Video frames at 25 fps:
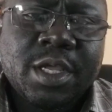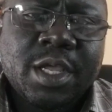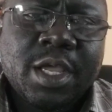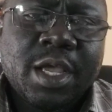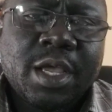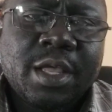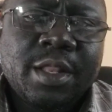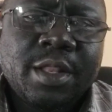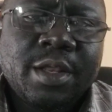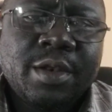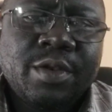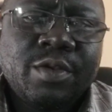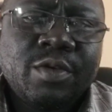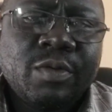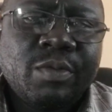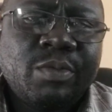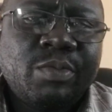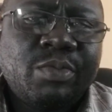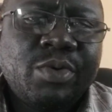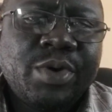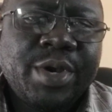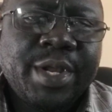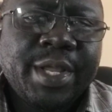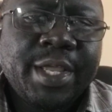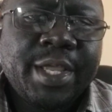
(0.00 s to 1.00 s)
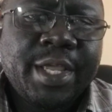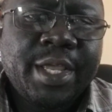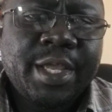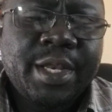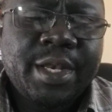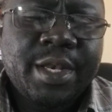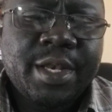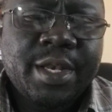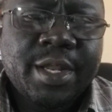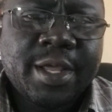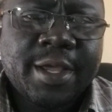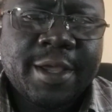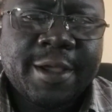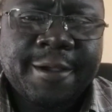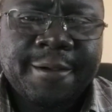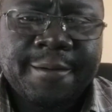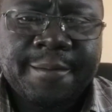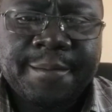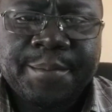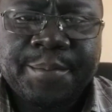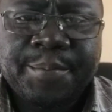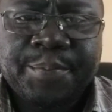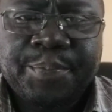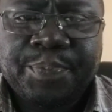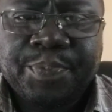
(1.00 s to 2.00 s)
and then you bring
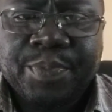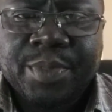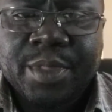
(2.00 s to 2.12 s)
in